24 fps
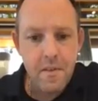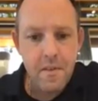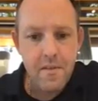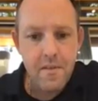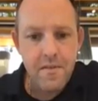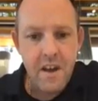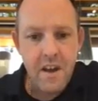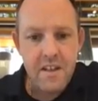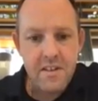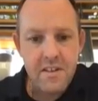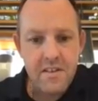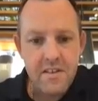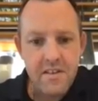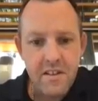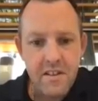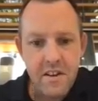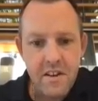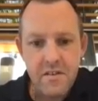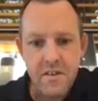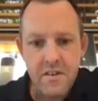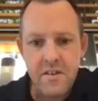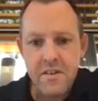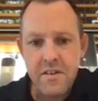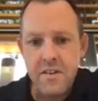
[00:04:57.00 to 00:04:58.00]
valence
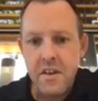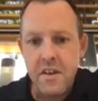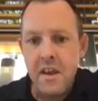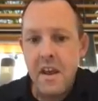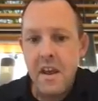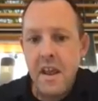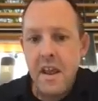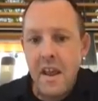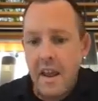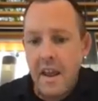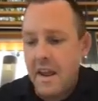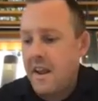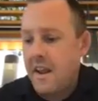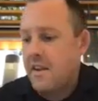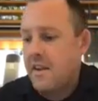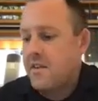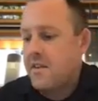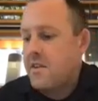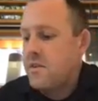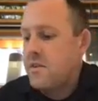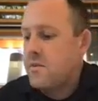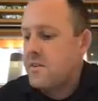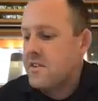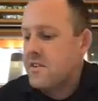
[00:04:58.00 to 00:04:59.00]
electrons. It
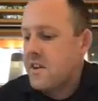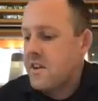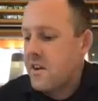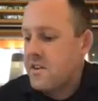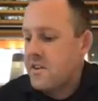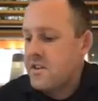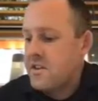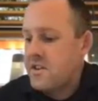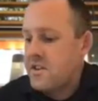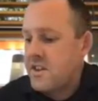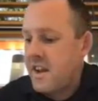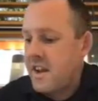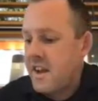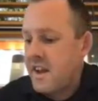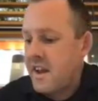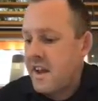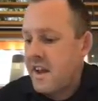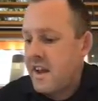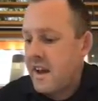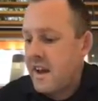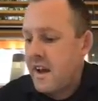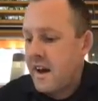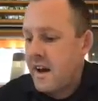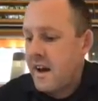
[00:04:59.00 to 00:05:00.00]
too is going to share
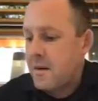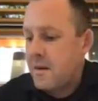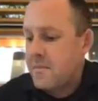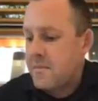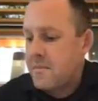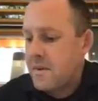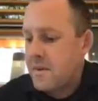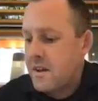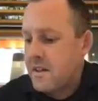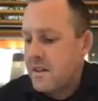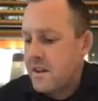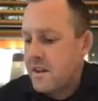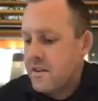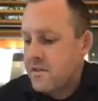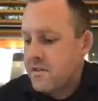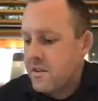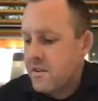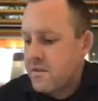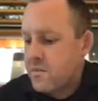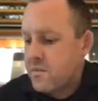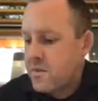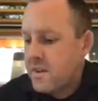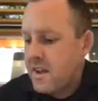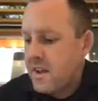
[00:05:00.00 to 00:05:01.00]

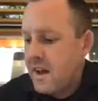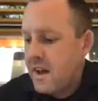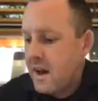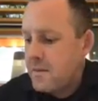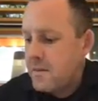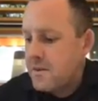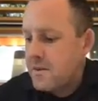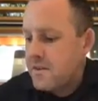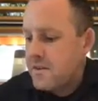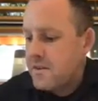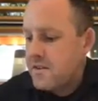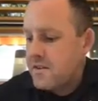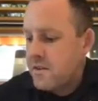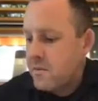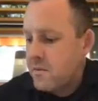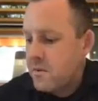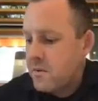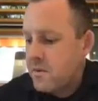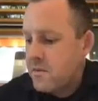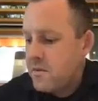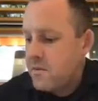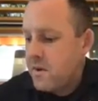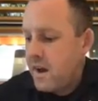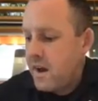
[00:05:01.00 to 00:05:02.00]
electrons with the carbon. So
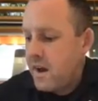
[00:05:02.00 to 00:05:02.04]
what will